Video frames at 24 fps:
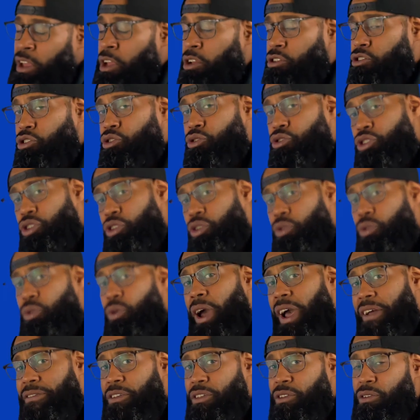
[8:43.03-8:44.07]
So you
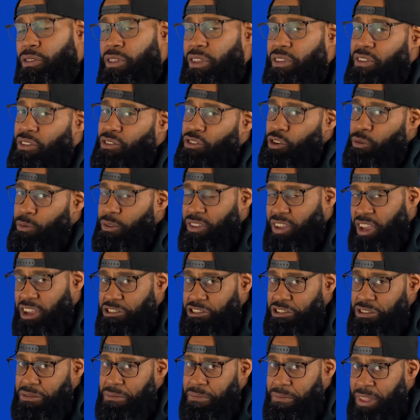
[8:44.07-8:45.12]
have to do this
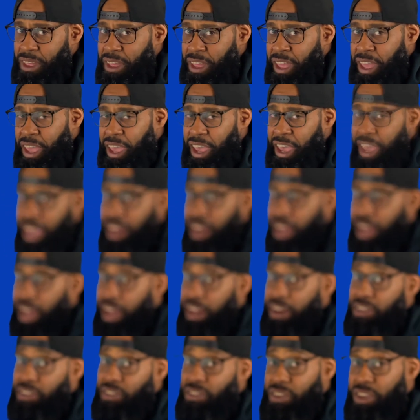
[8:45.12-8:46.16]
interpretation. And
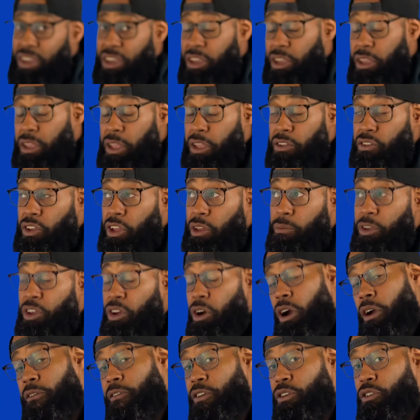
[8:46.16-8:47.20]
honestly, it's going to be
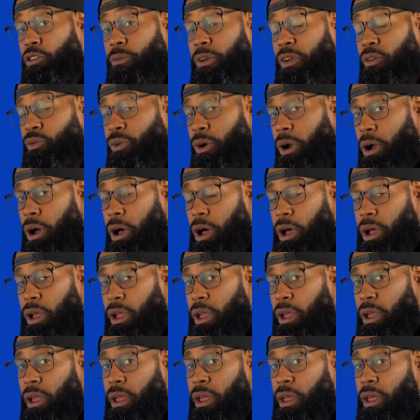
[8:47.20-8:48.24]
hard for you to be wrong
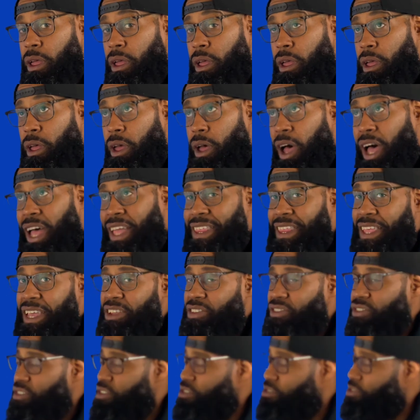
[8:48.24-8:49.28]

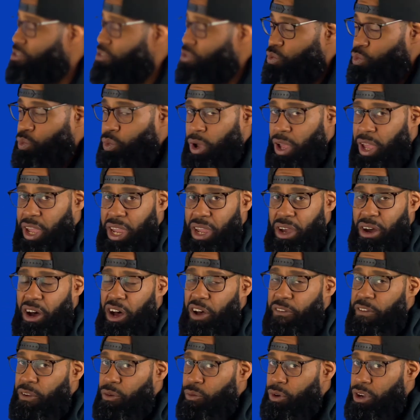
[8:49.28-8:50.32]
unless you're just way off
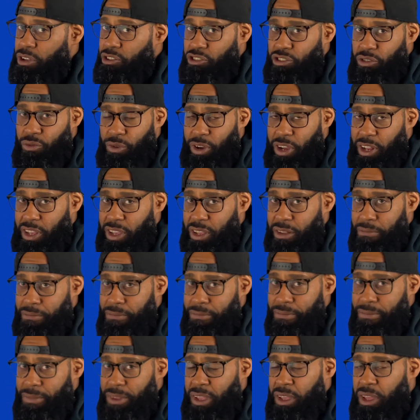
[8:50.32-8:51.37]
in what you're reading.
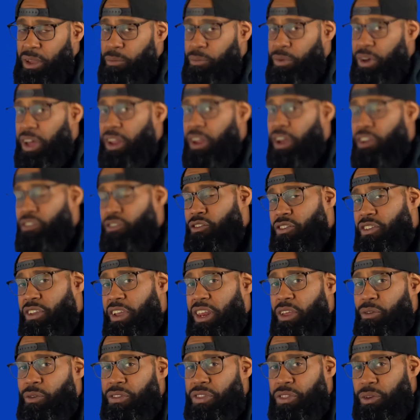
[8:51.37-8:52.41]
But
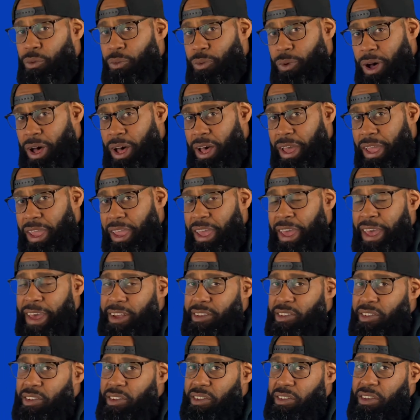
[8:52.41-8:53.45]
understanding what the
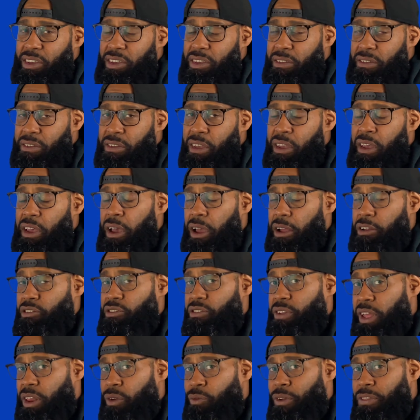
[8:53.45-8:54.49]
y-axis is,
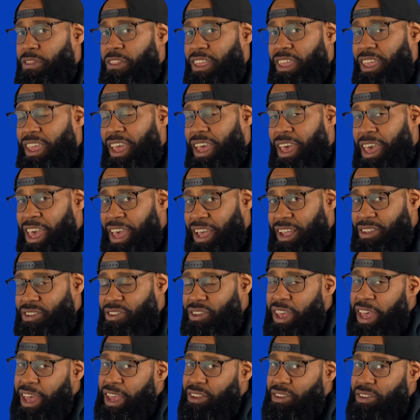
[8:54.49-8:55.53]
understanding what the
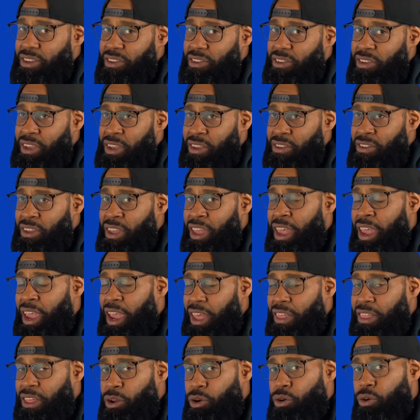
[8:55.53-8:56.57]
x-axis is,
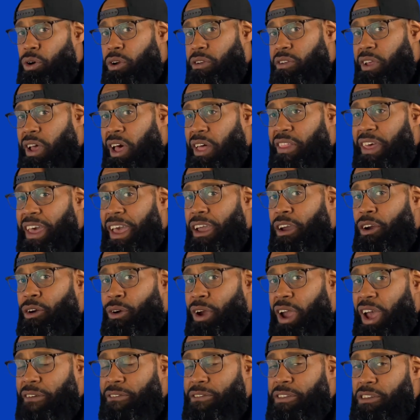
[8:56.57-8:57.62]
and then of course how that
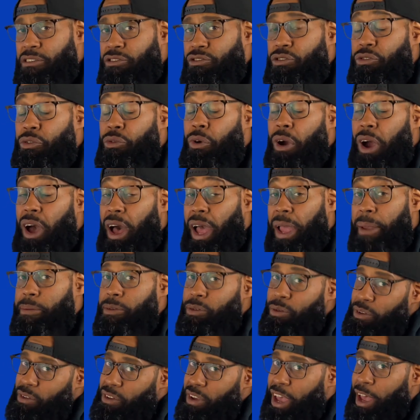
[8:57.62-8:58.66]
graph describes
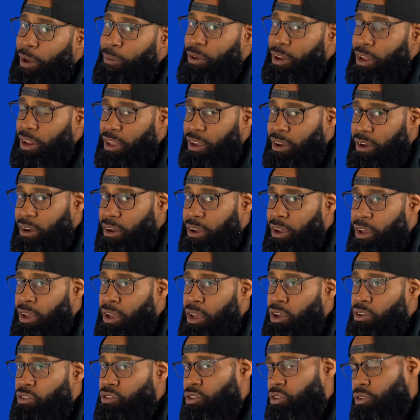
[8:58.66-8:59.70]
what's happening here.
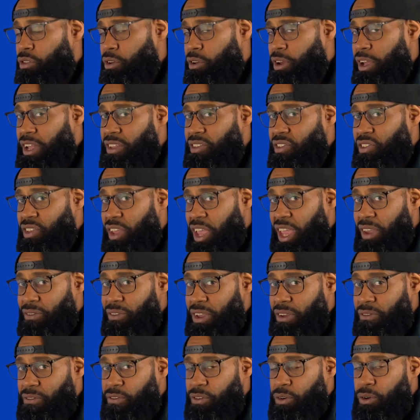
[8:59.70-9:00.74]
So they're not
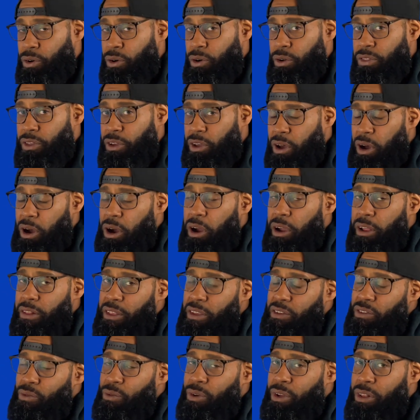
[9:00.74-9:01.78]
saving for the car in
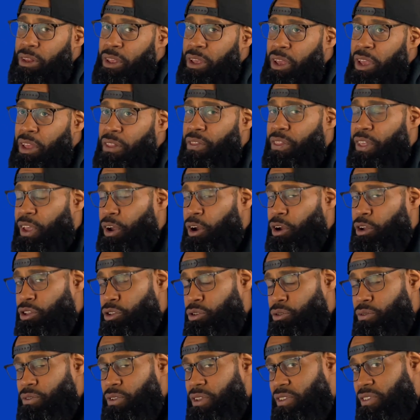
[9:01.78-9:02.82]
this one, they are
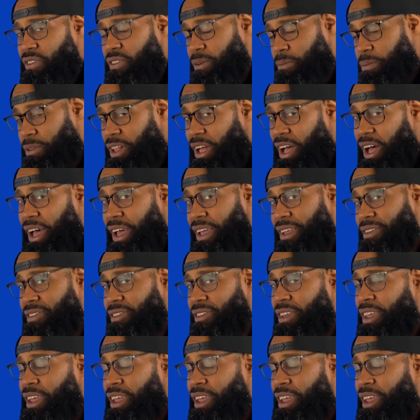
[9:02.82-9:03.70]
using supplies.